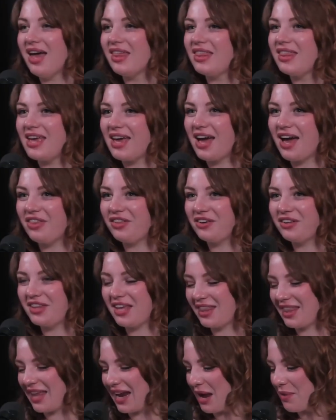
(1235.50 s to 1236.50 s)
The other
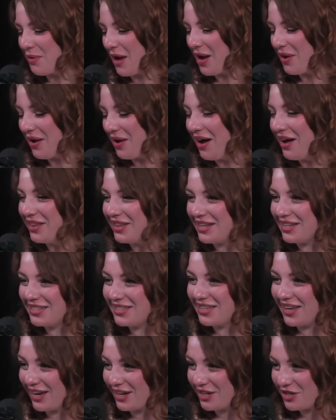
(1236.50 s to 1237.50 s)
thing that I bought on
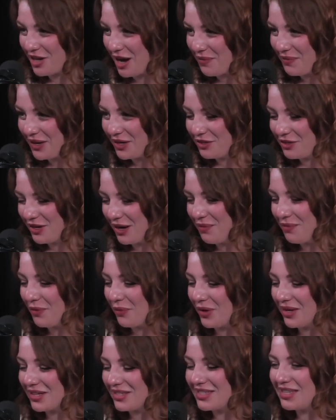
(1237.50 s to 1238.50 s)
this uh, shopping trip
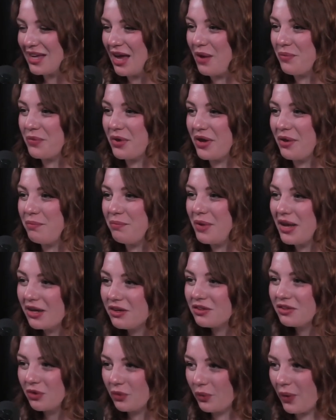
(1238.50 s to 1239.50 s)
uh-huh. was uh -huh. some
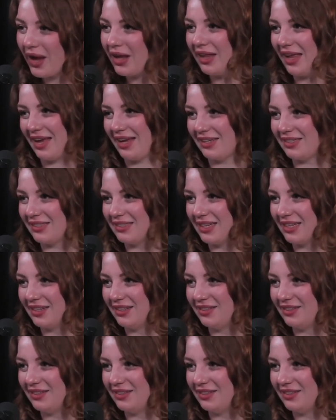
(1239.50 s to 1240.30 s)
pickled quail eggs.